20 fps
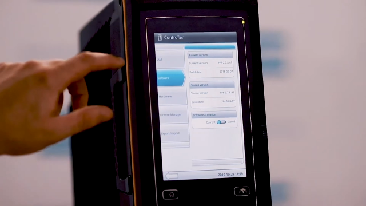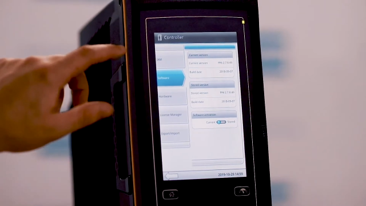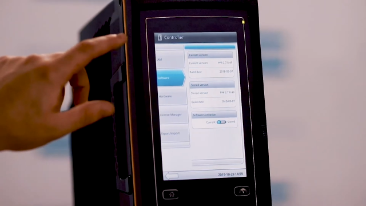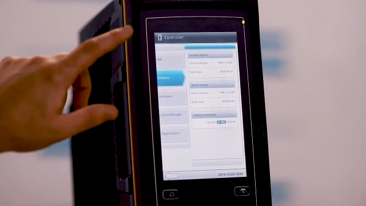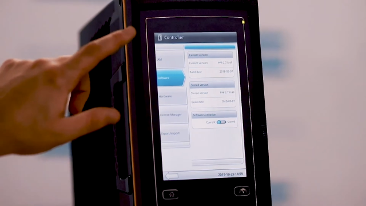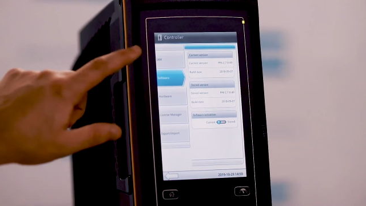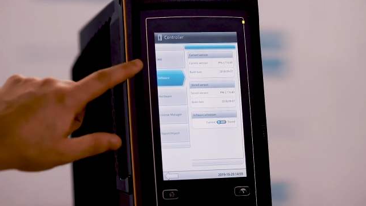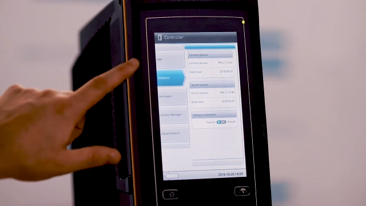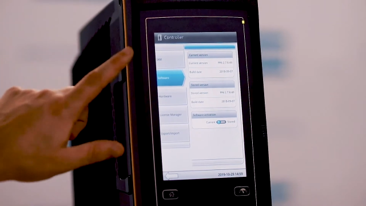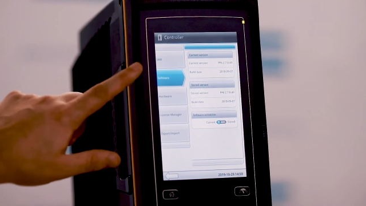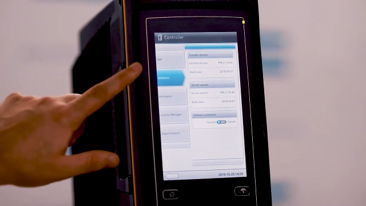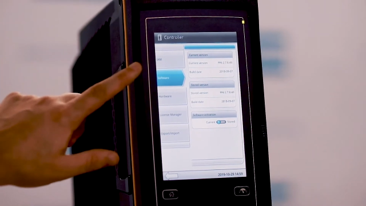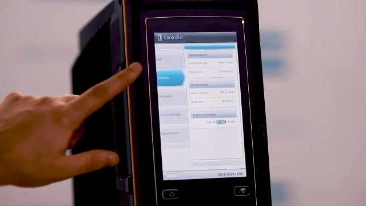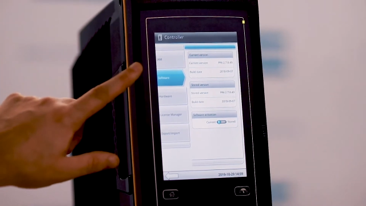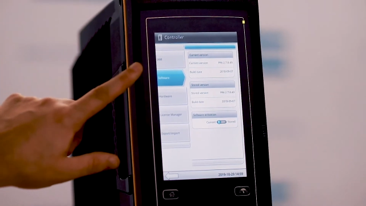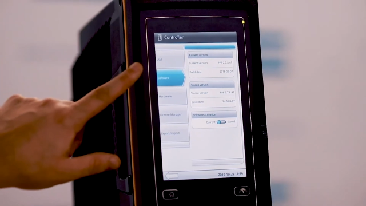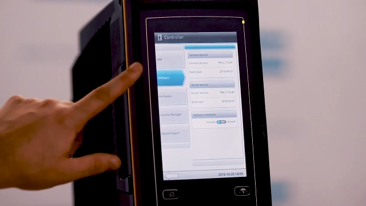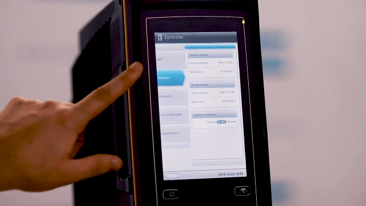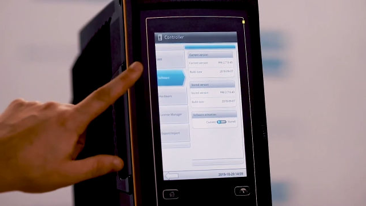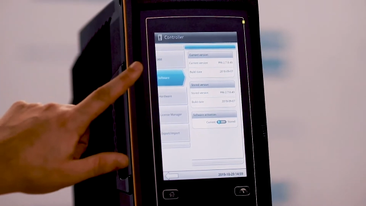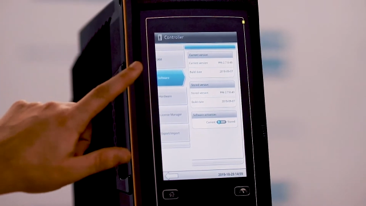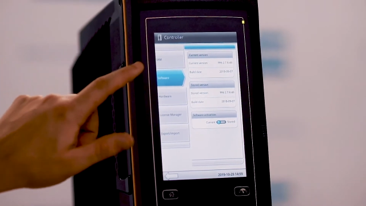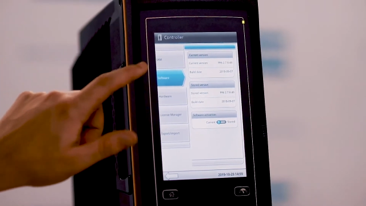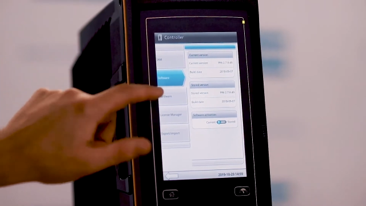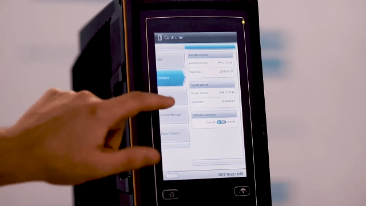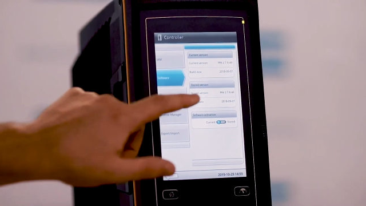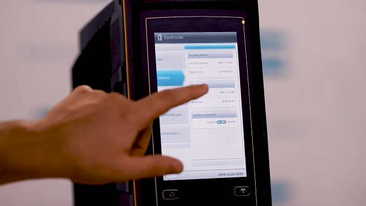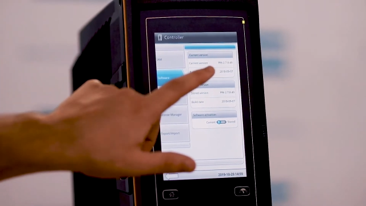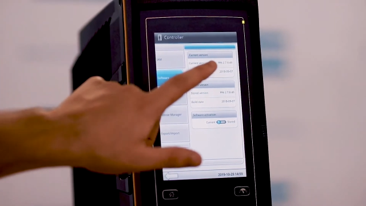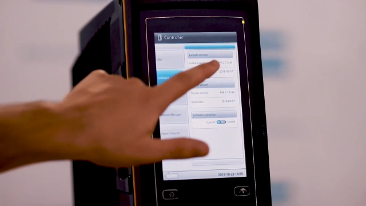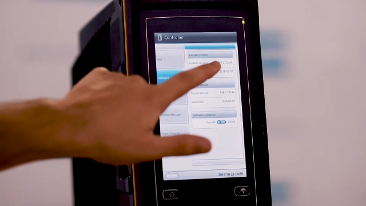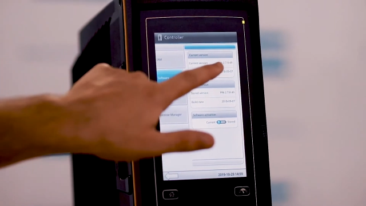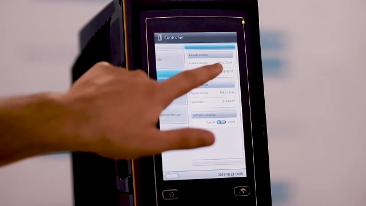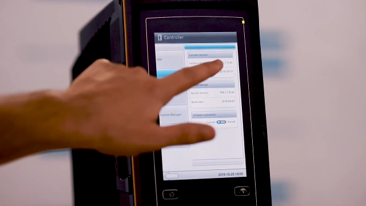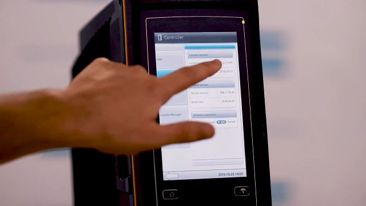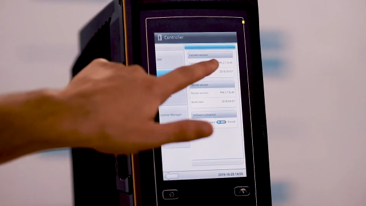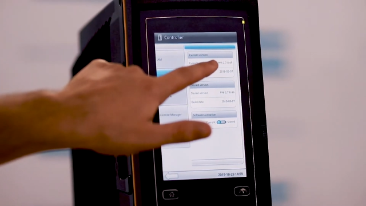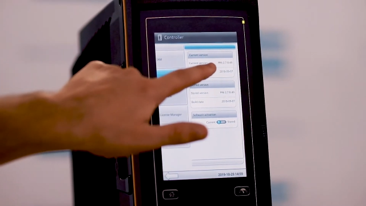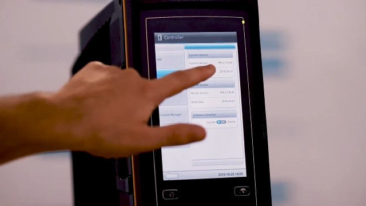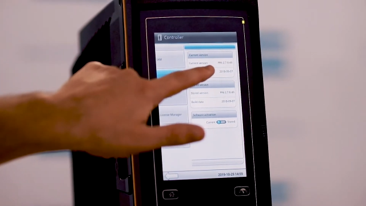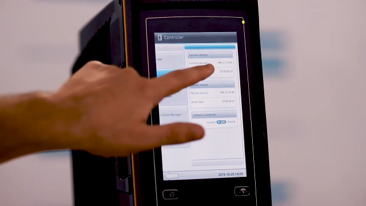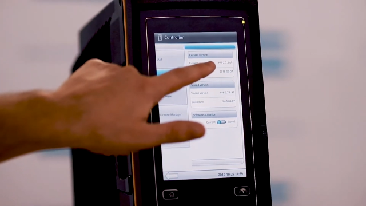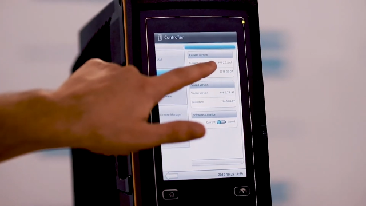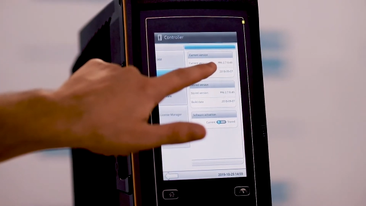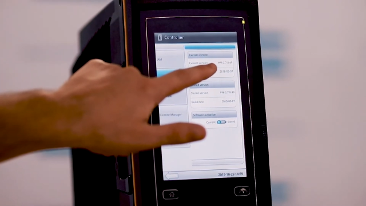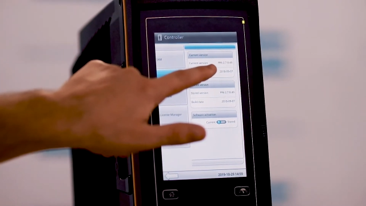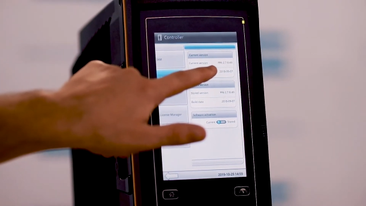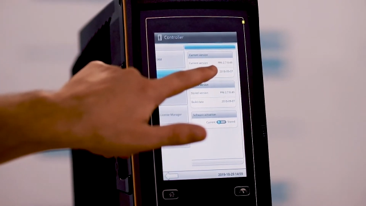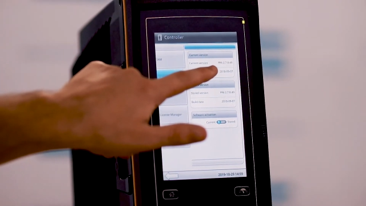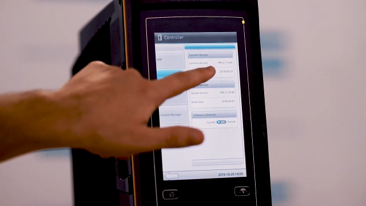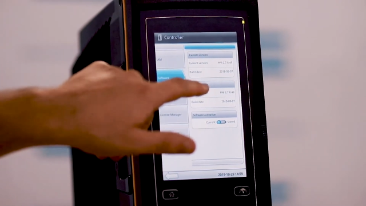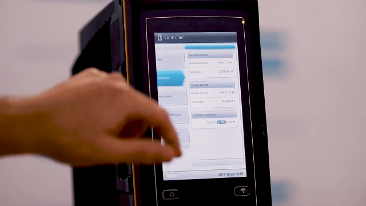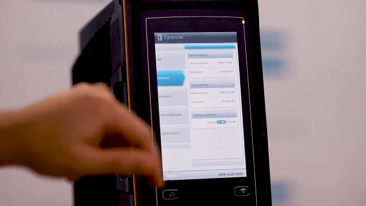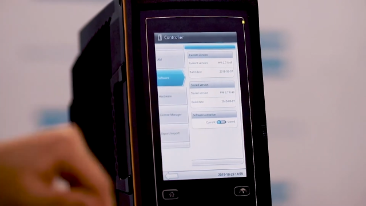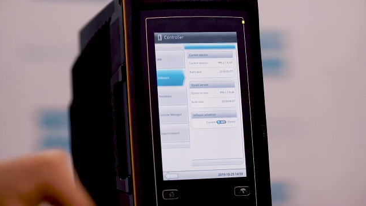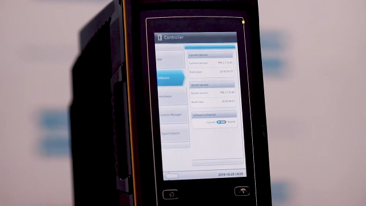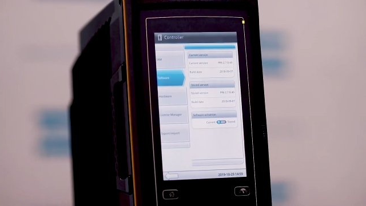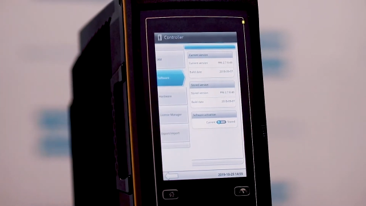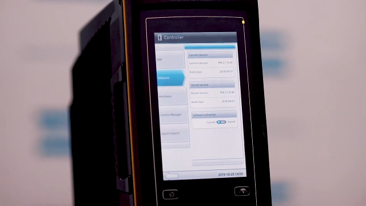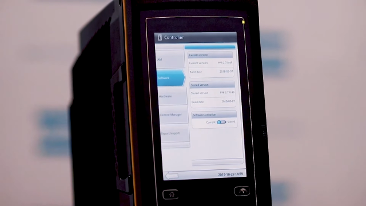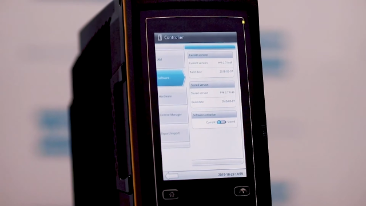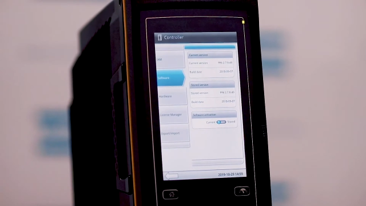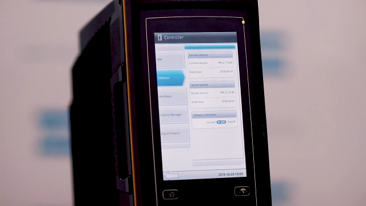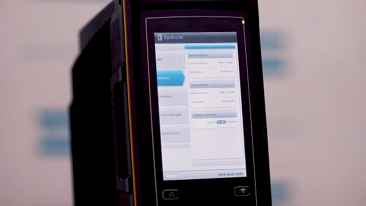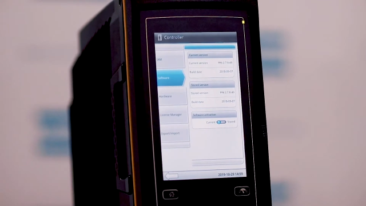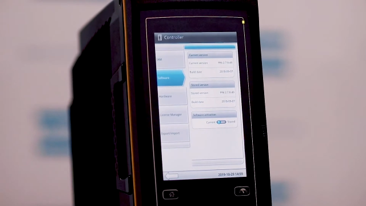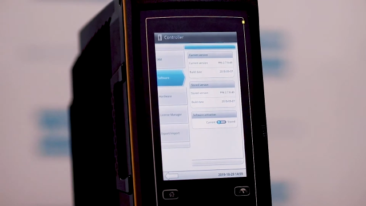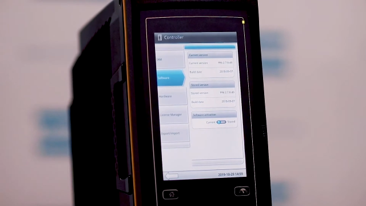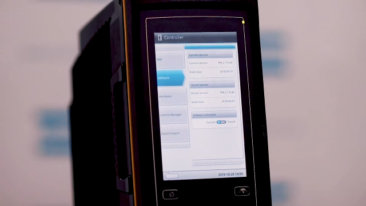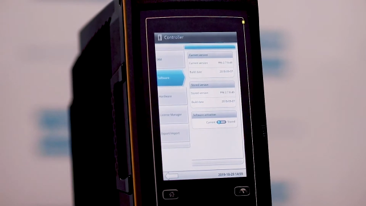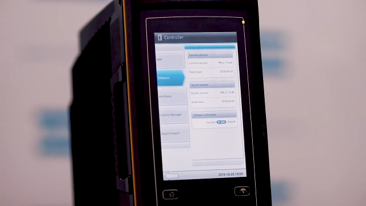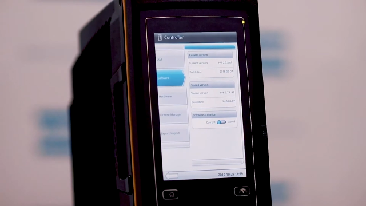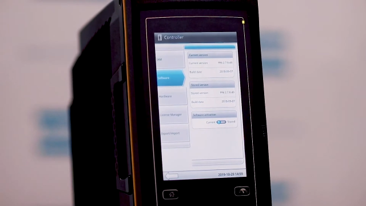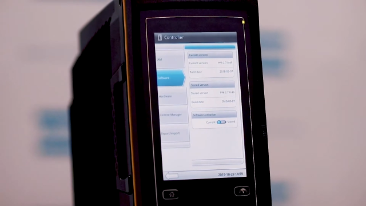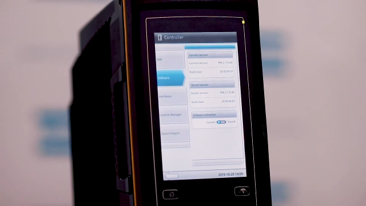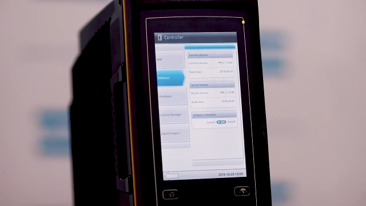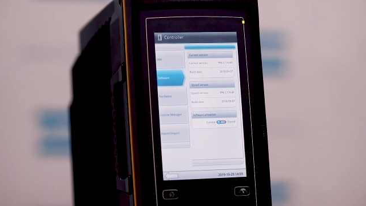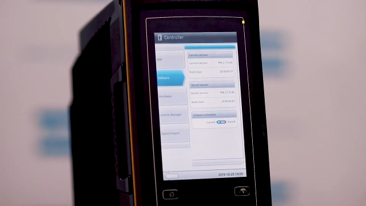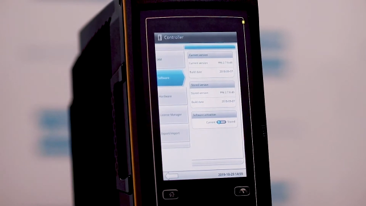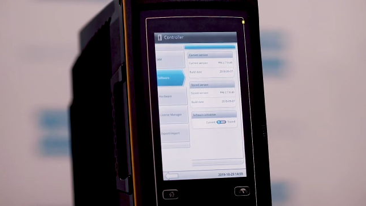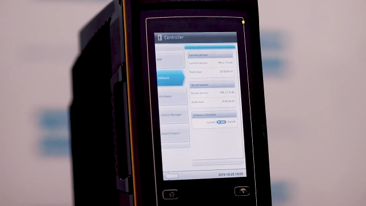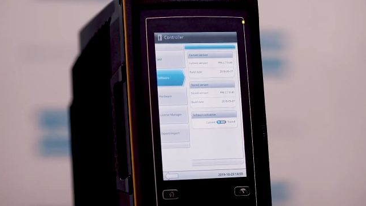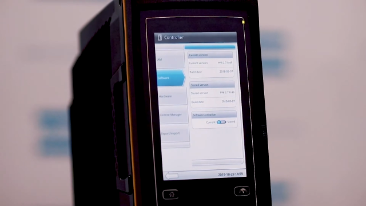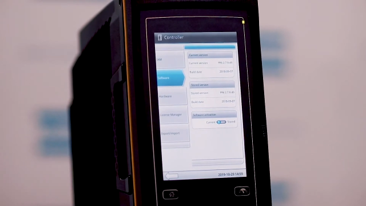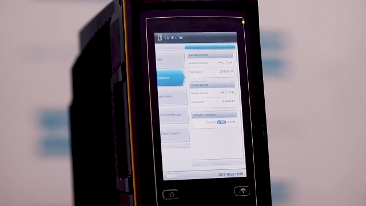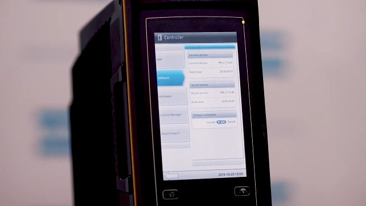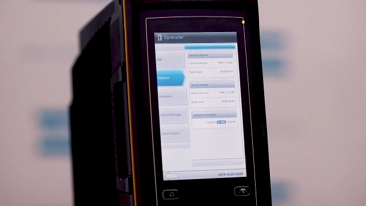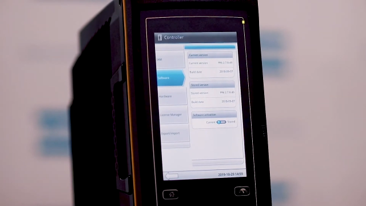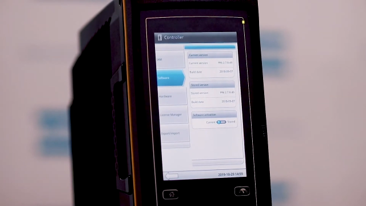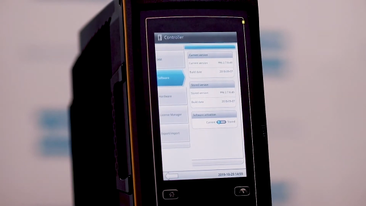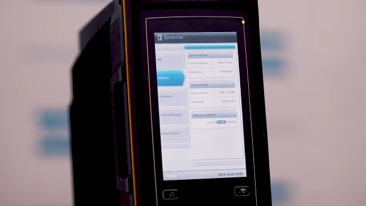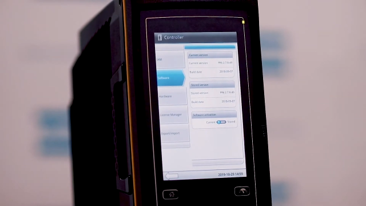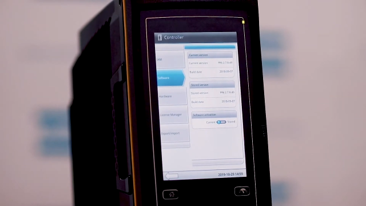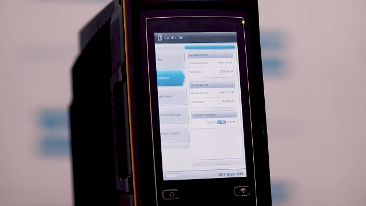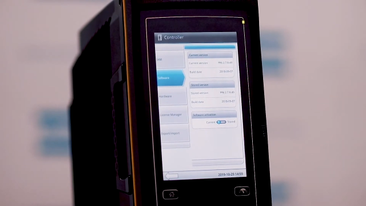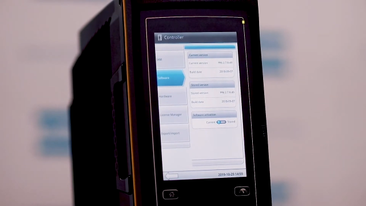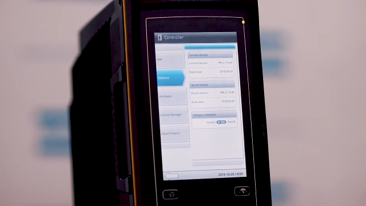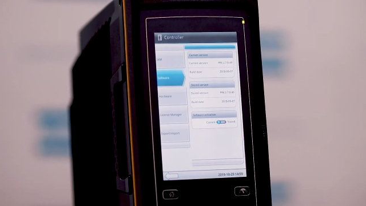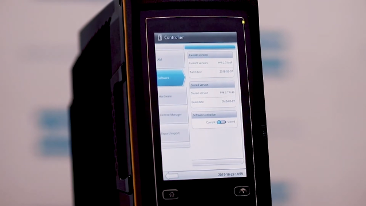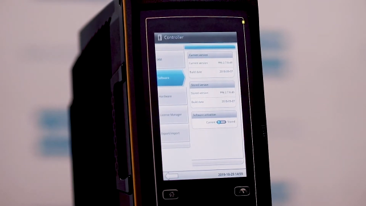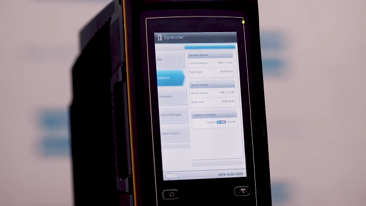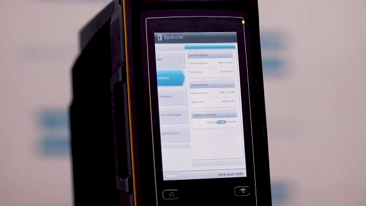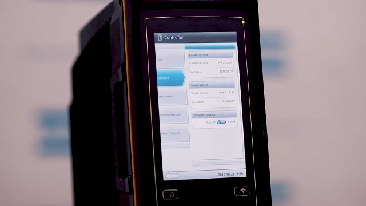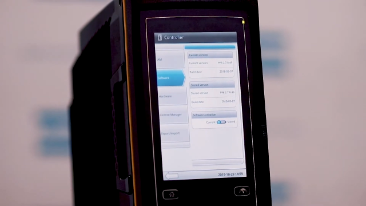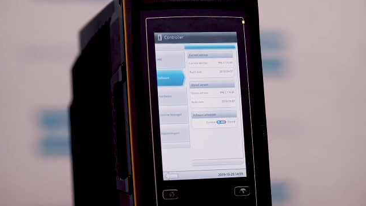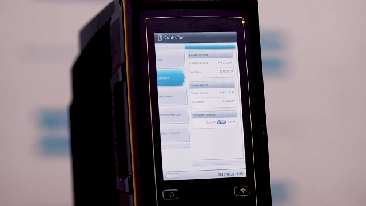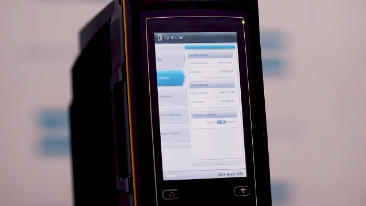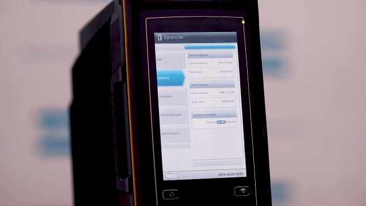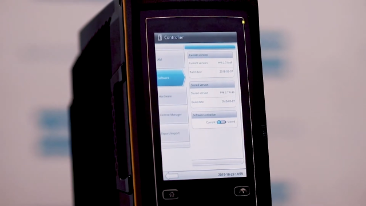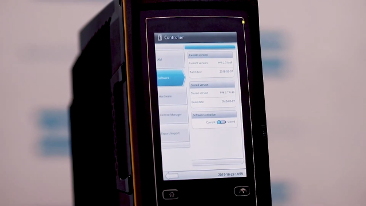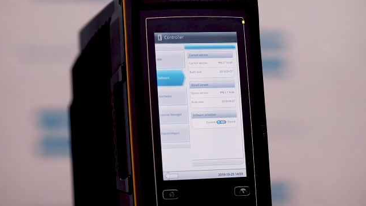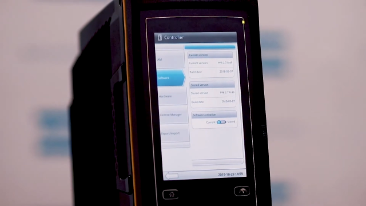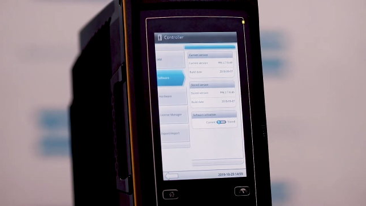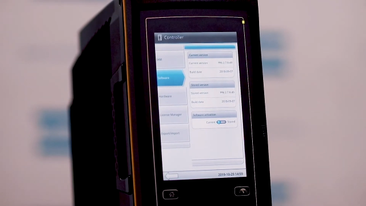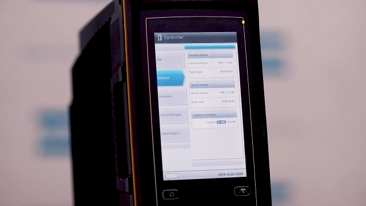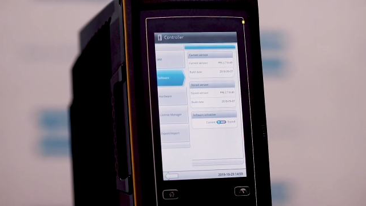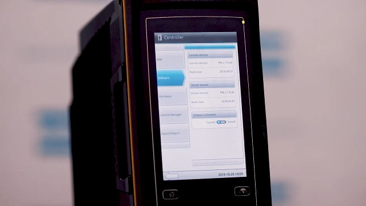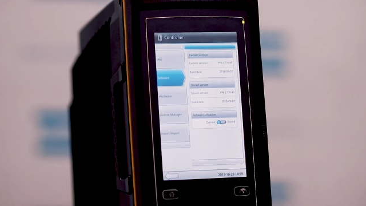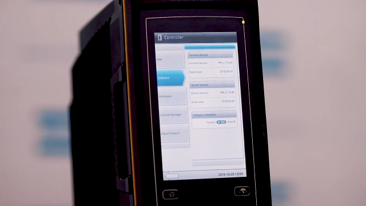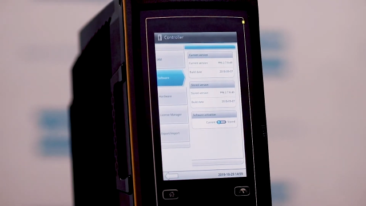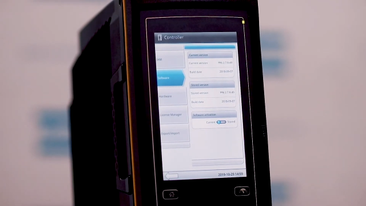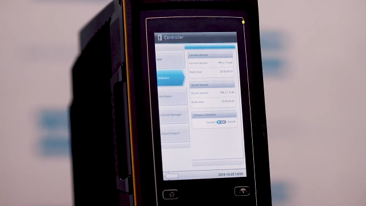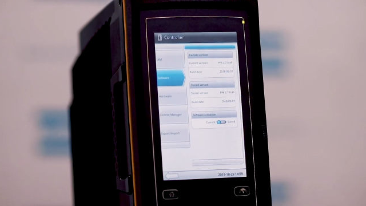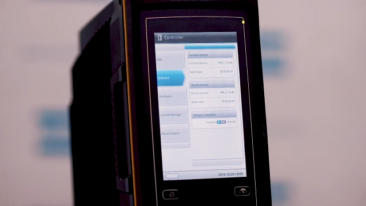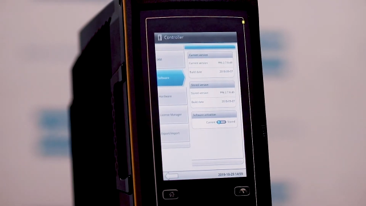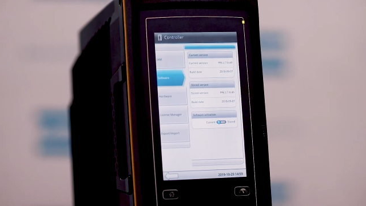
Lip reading: (no speaker visible)